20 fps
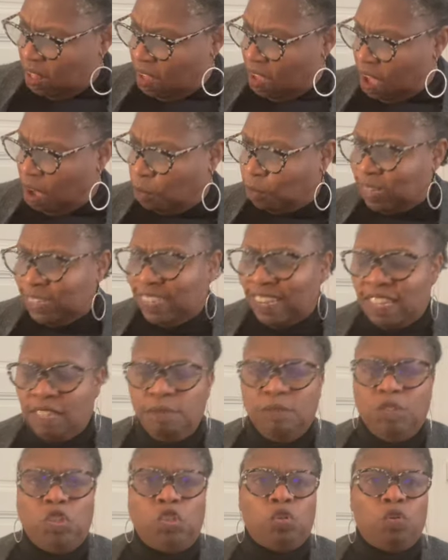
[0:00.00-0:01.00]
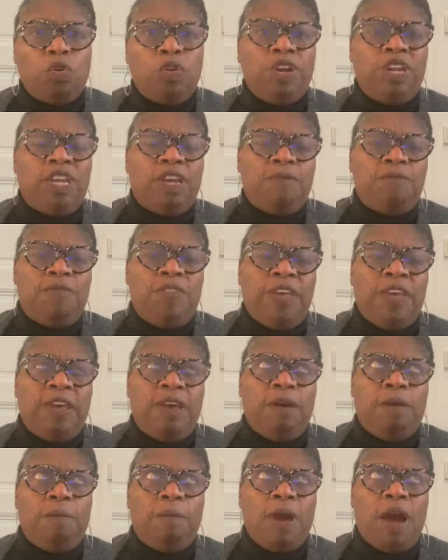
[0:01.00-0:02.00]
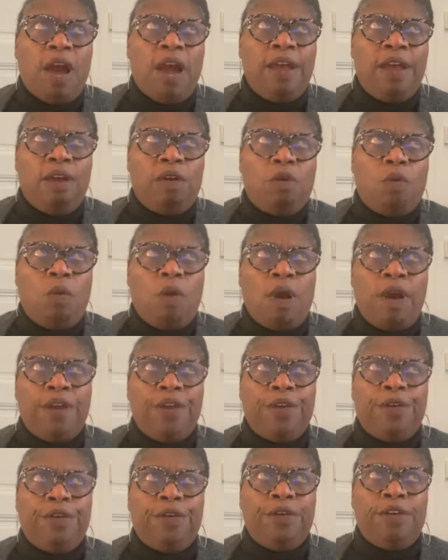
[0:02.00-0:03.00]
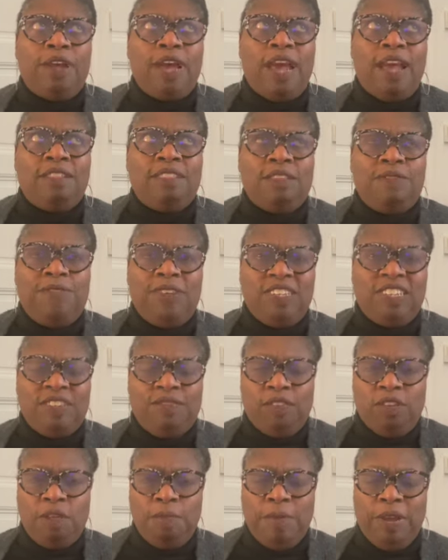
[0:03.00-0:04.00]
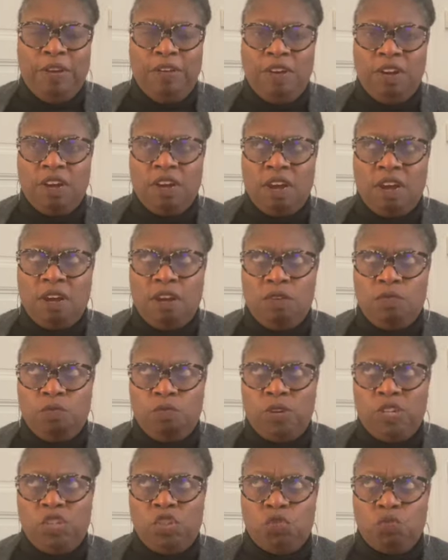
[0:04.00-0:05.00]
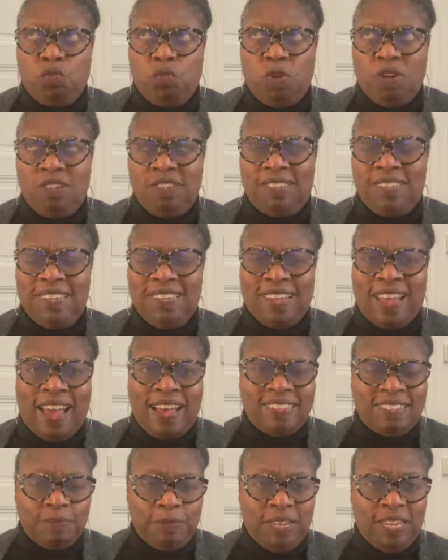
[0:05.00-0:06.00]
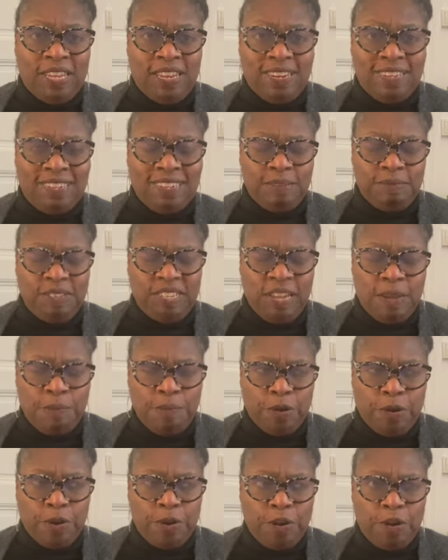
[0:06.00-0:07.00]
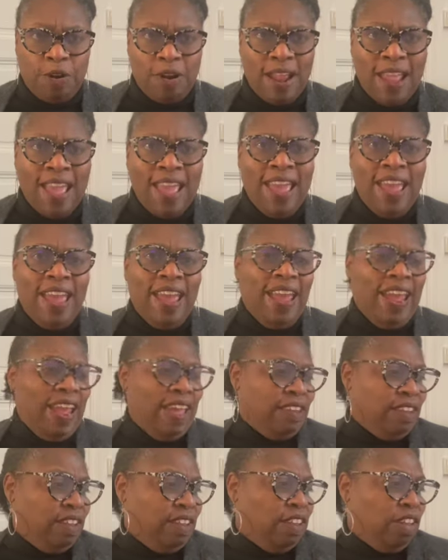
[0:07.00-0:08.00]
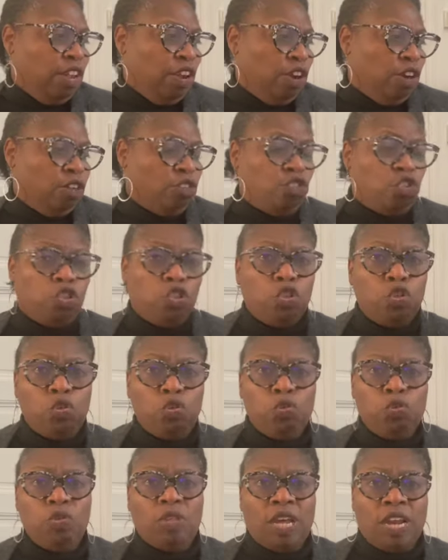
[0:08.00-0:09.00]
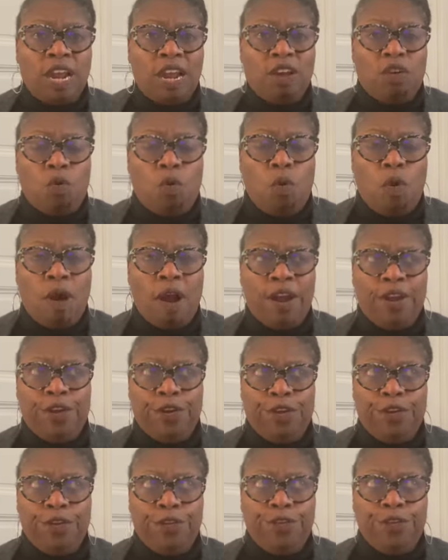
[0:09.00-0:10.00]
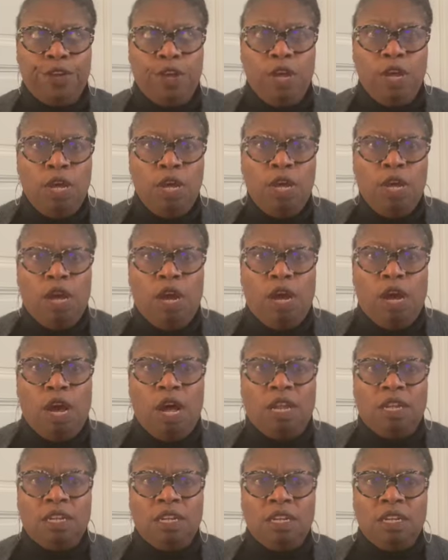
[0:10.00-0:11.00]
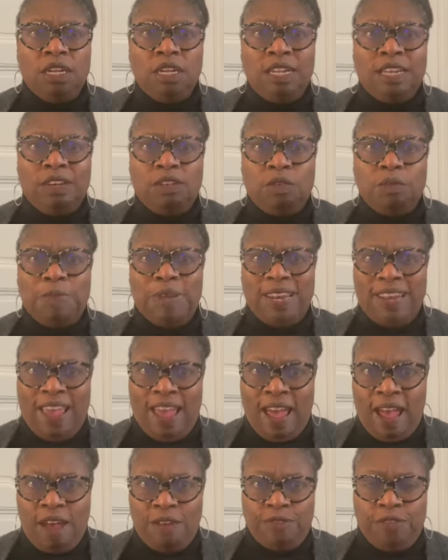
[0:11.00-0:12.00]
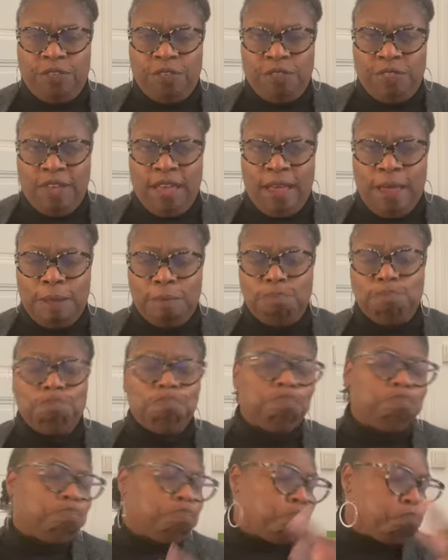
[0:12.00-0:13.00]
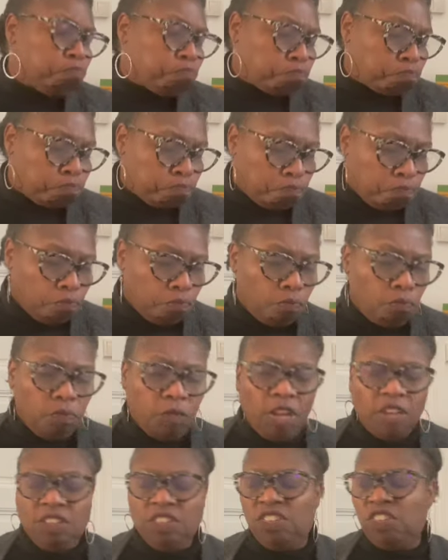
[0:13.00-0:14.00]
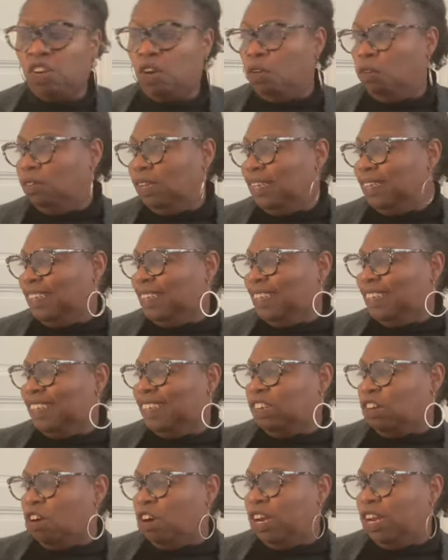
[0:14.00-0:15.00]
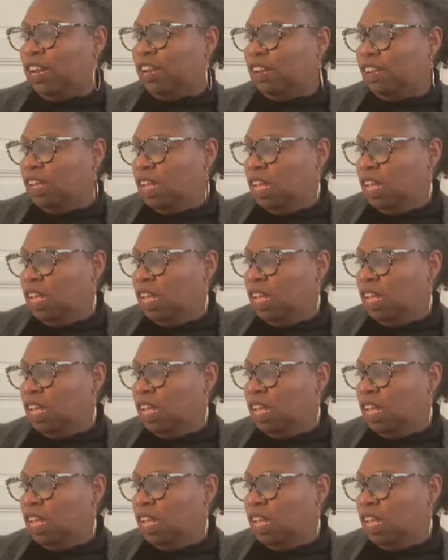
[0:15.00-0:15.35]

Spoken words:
I would say the majority of them I acquired at the Festival America, which was the last weekend in September. And then there are two that I acquired a little bit after that. So let's get started.